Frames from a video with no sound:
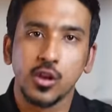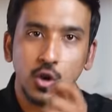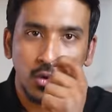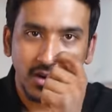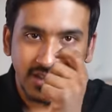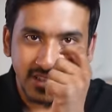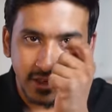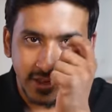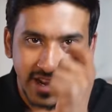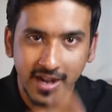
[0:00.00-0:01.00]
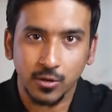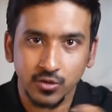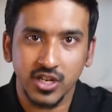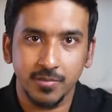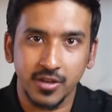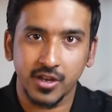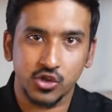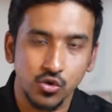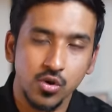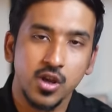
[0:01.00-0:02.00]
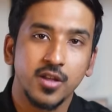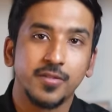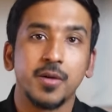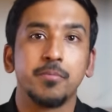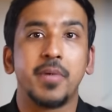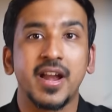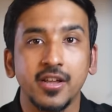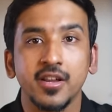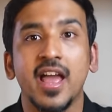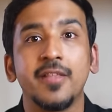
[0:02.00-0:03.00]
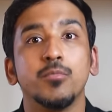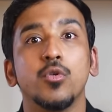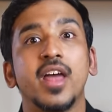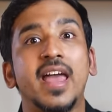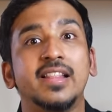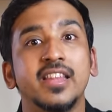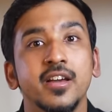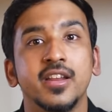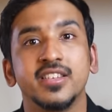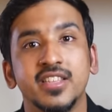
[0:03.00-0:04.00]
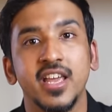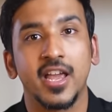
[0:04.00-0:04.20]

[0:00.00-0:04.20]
the lower this debt to GDP ratio, the better and more healthier is the